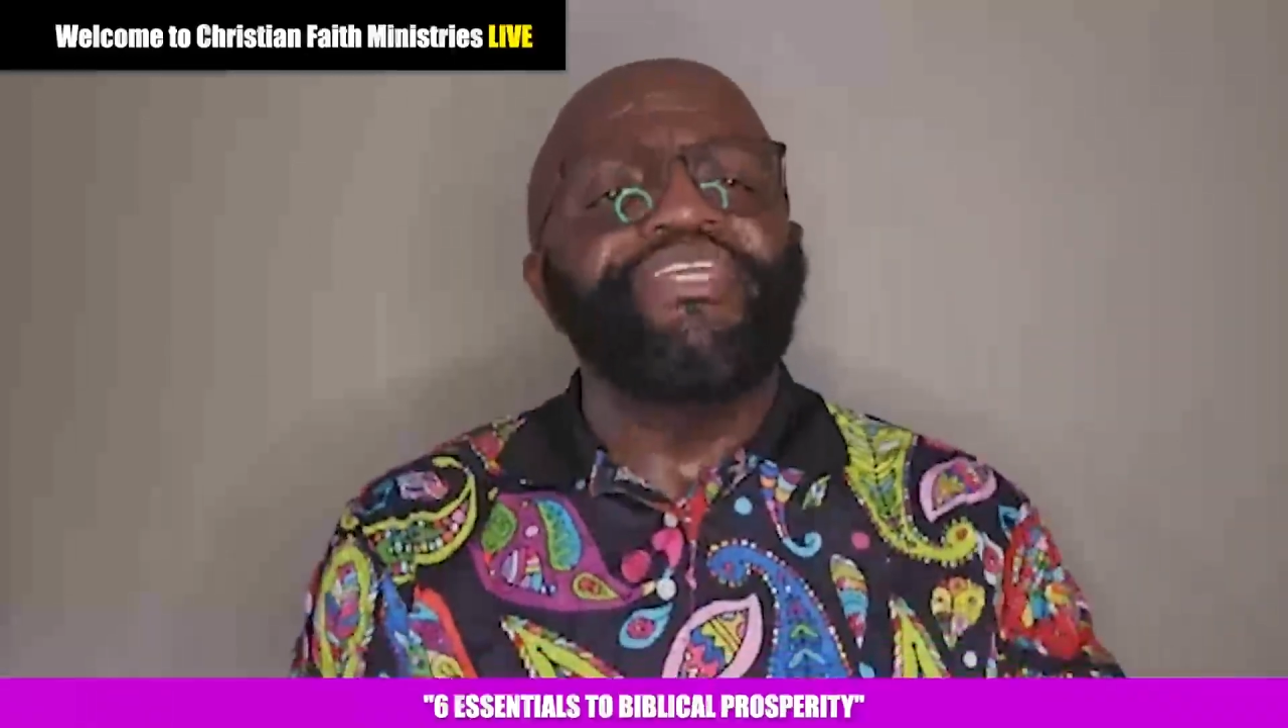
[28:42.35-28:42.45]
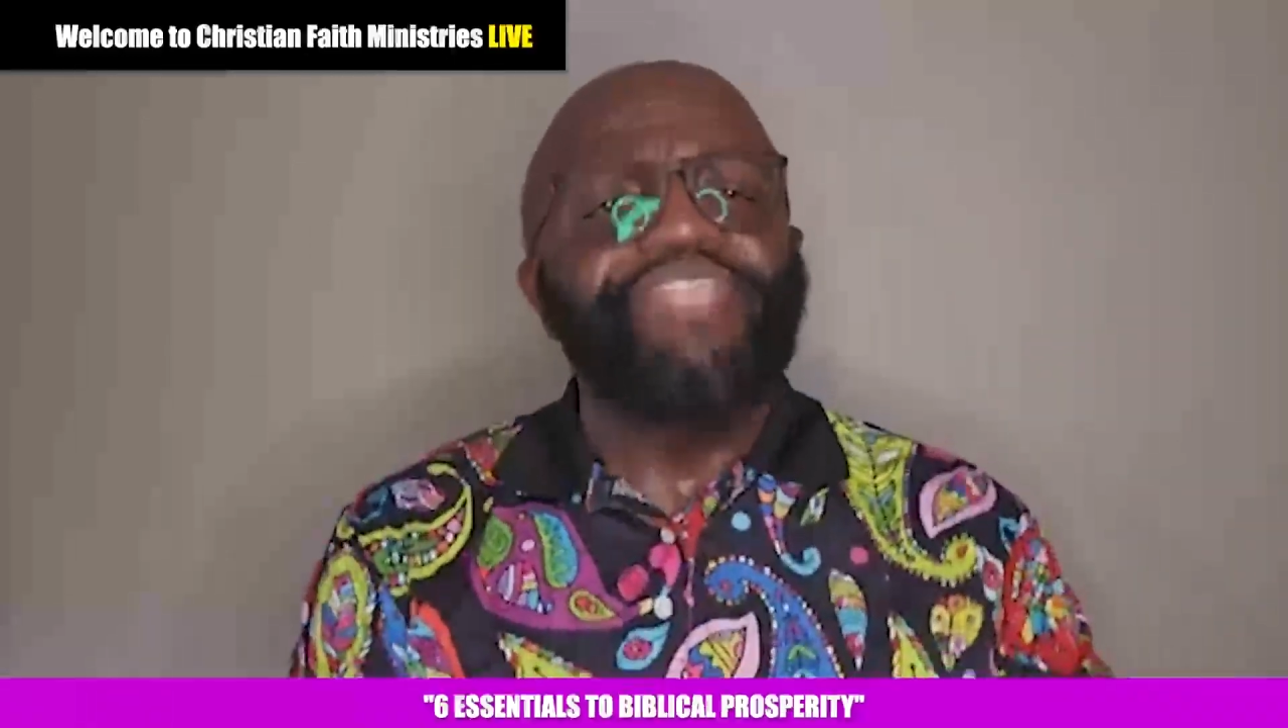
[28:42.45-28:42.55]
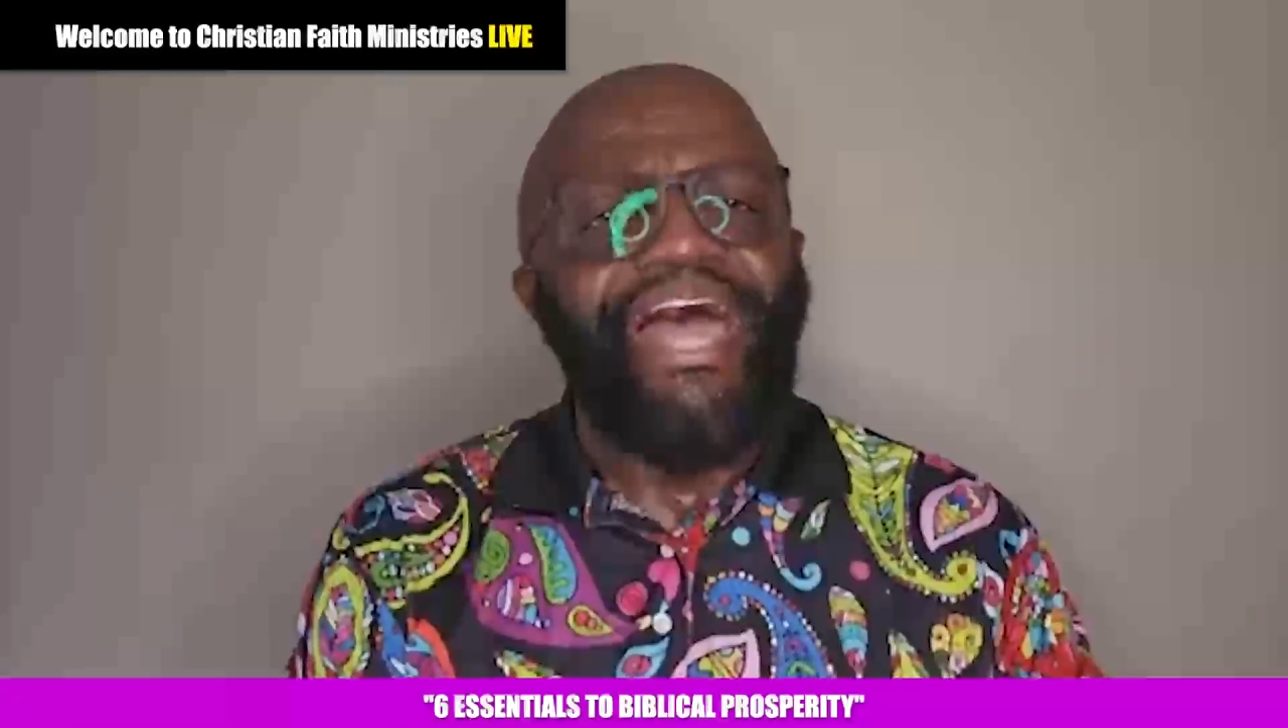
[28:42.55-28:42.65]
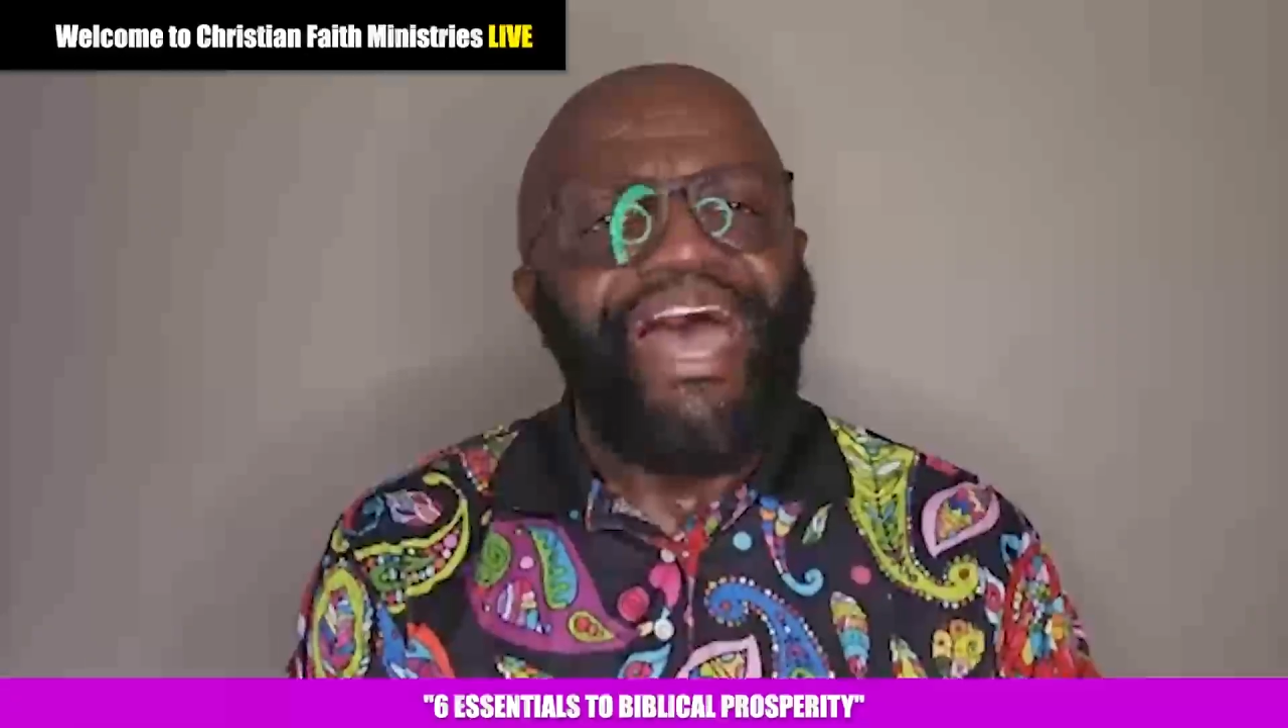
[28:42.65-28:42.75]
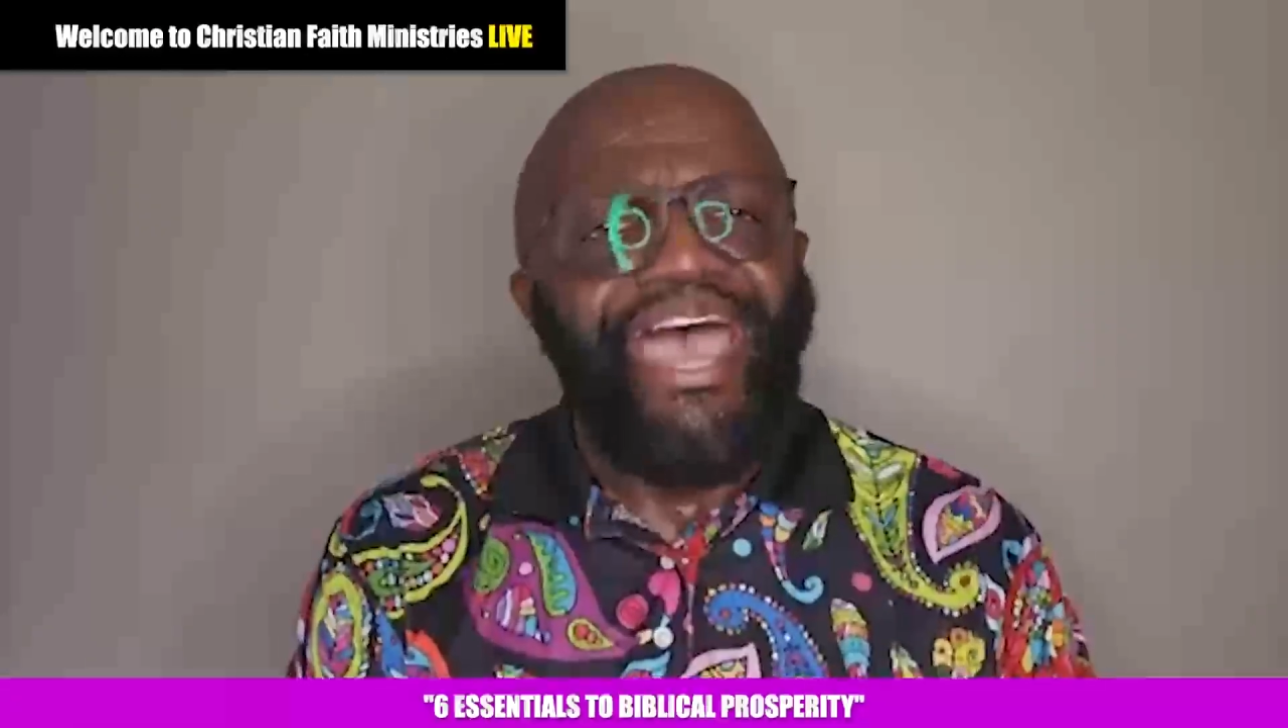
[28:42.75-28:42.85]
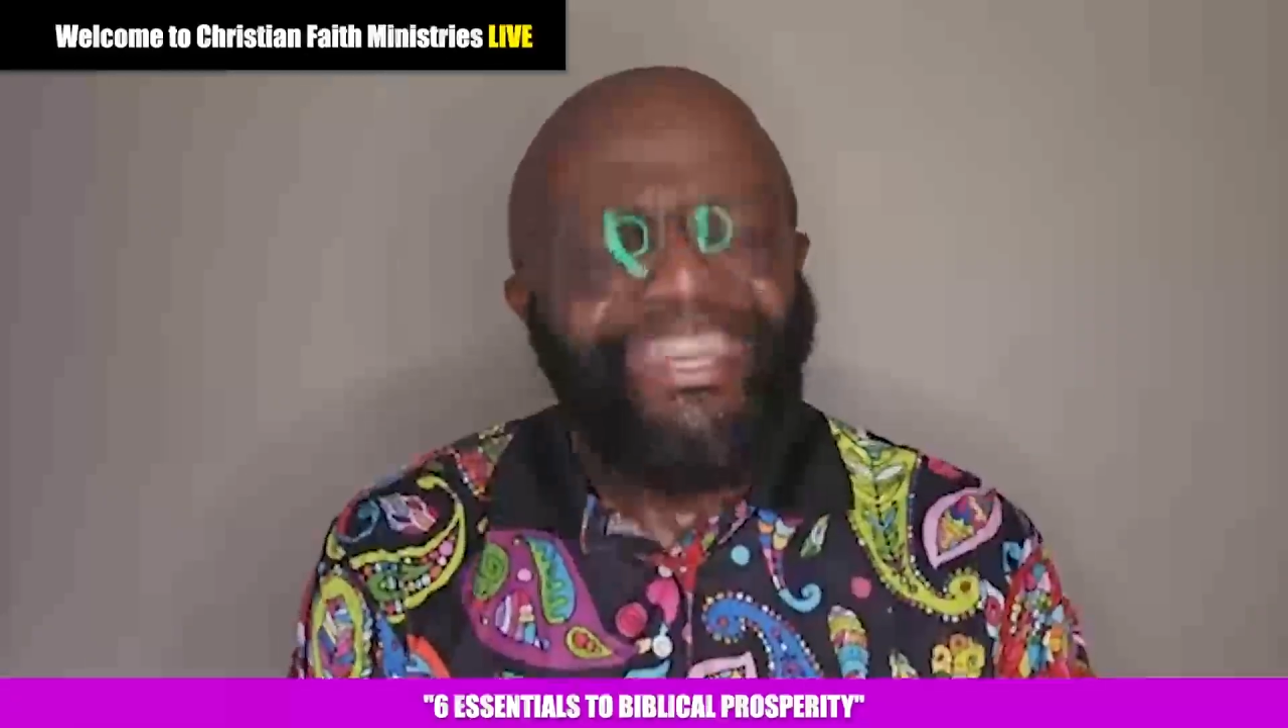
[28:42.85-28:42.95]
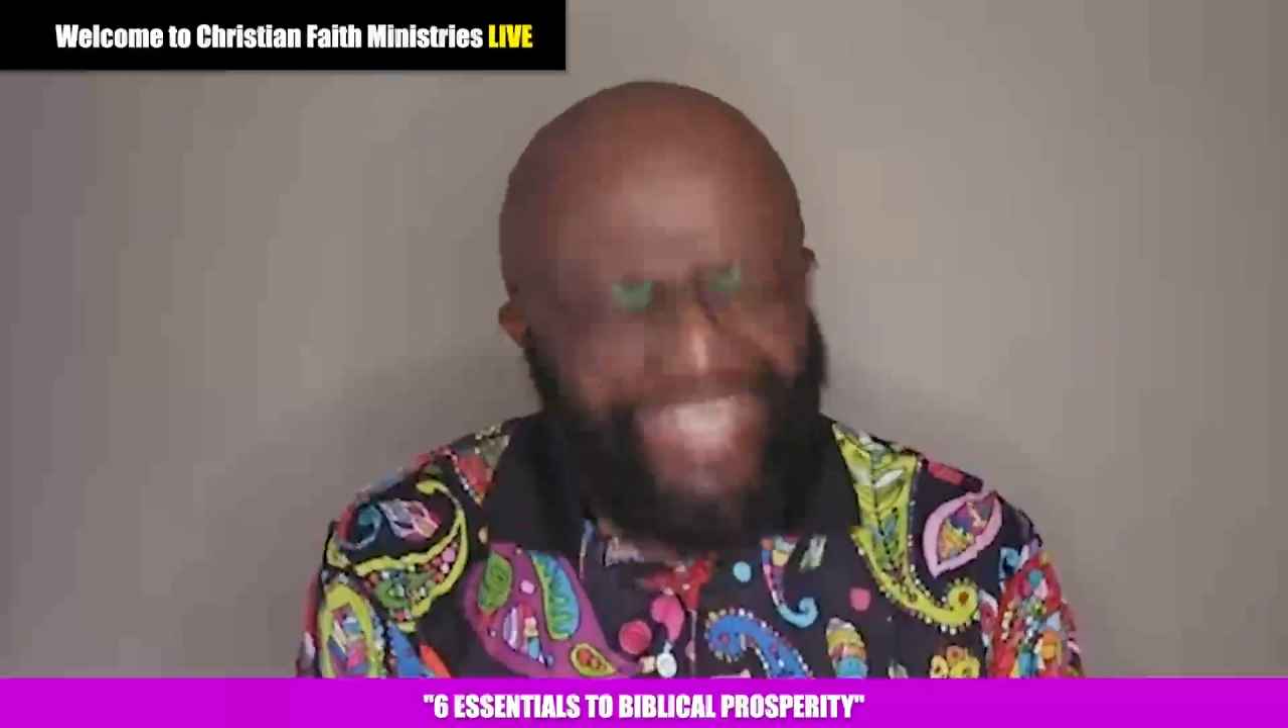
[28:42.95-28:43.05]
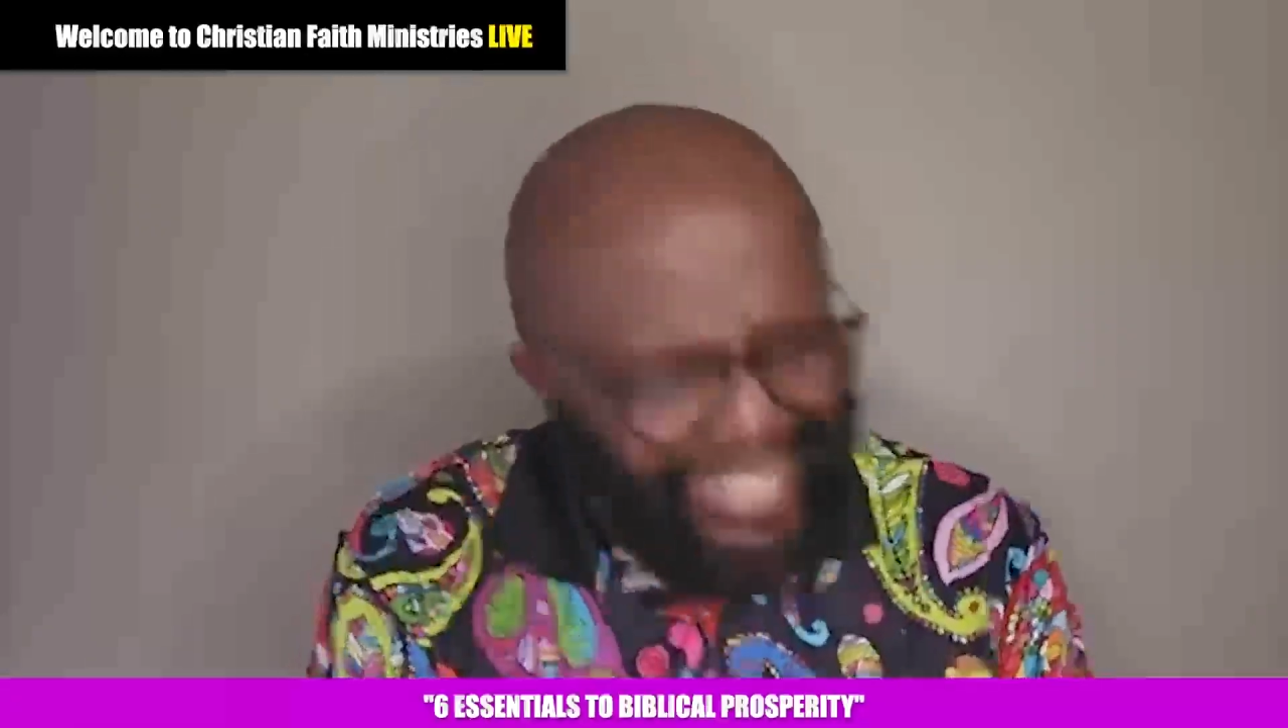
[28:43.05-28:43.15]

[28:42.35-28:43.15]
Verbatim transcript: the tithe.